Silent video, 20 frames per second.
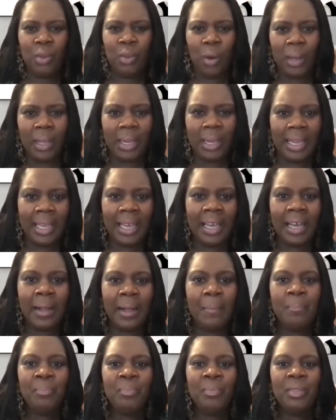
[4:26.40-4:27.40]
clear,
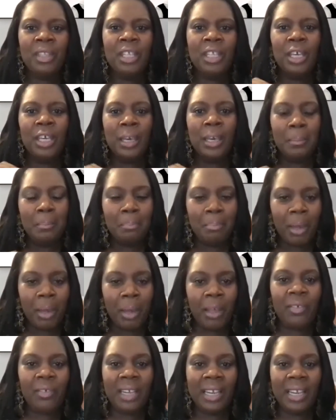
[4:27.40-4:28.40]
that you can
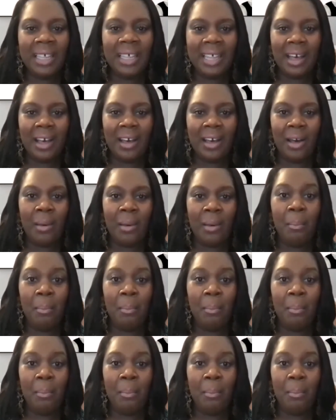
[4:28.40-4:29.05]
both clear that up